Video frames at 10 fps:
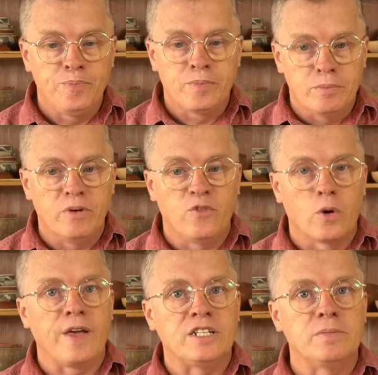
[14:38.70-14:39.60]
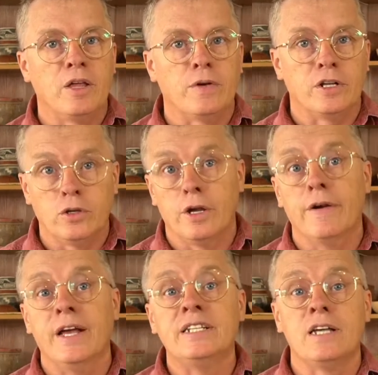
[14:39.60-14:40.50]
before they smother it. So there
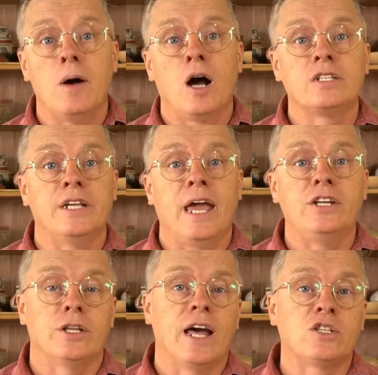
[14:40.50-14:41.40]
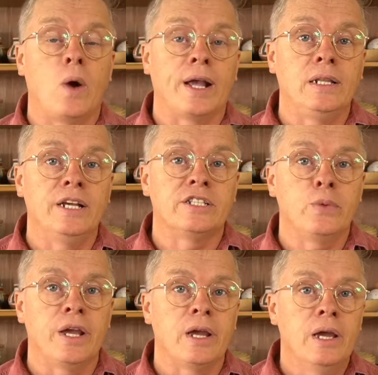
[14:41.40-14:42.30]
is some oxidation. That's why Clint
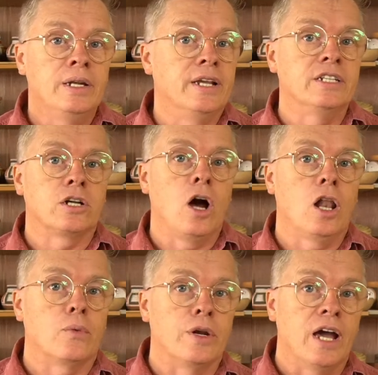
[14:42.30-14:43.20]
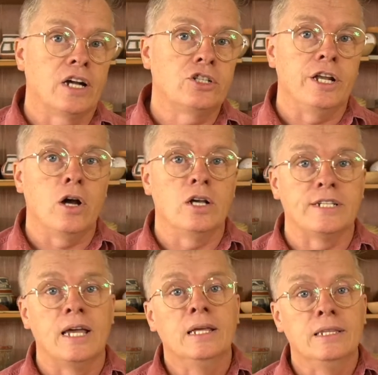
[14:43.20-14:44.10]
Swink doesn't call it reduction. He calls it
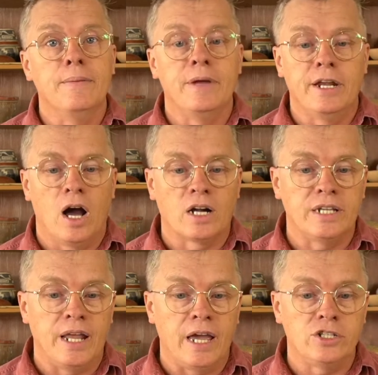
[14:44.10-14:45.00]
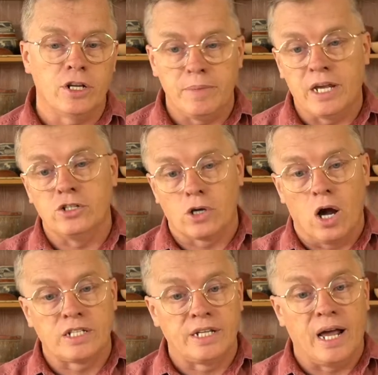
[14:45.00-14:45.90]
limited oxidation because you're
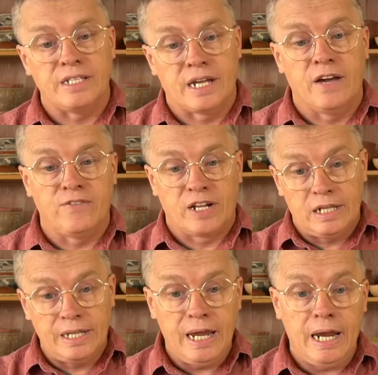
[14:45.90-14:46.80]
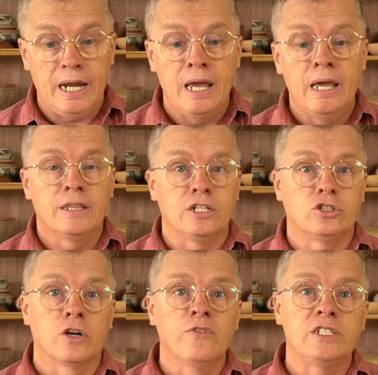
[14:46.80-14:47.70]
oxidizing enough to clean the
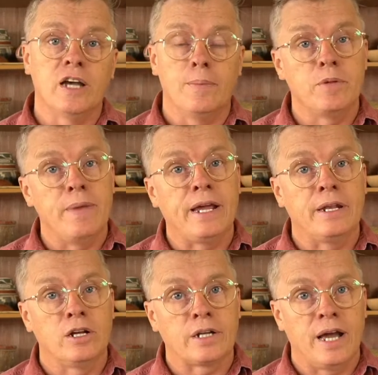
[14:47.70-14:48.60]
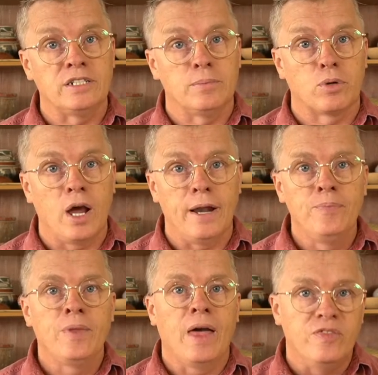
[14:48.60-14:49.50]
surface up to make it look nice and bright,
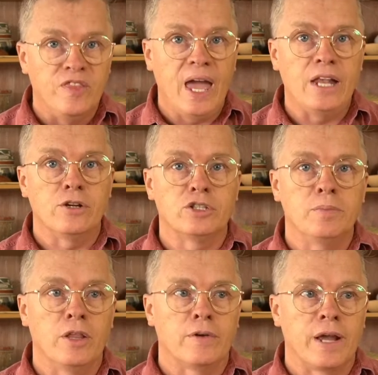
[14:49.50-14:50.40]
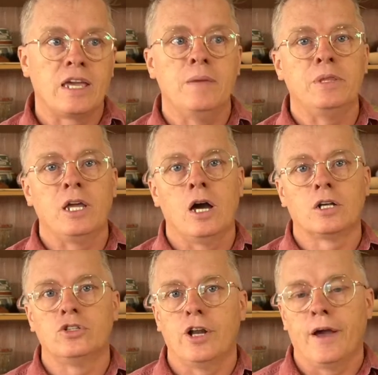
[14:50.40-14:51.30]
and then you're smothering it, keeping the
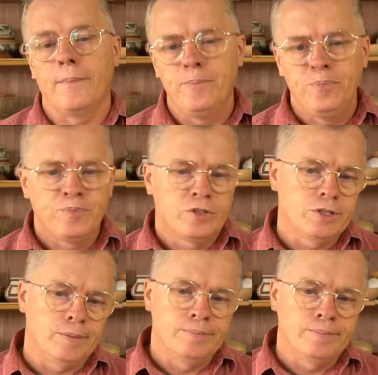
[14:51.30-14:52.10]
oxygen out. So